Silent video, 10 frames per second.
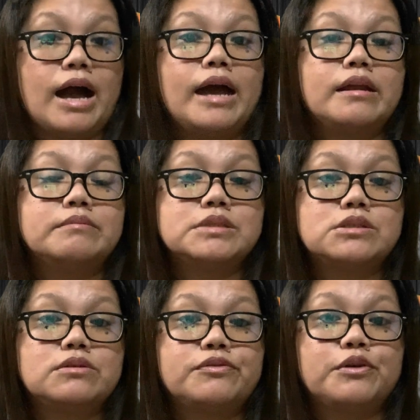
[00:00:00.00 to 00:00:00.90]
items
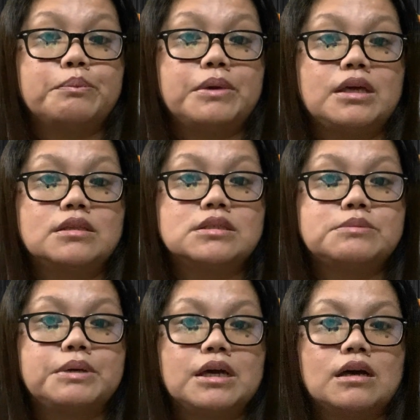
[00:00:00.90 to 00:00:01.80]
to the Philippines
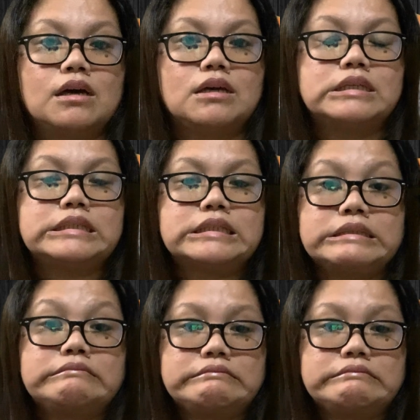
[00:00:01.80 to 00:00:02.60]
because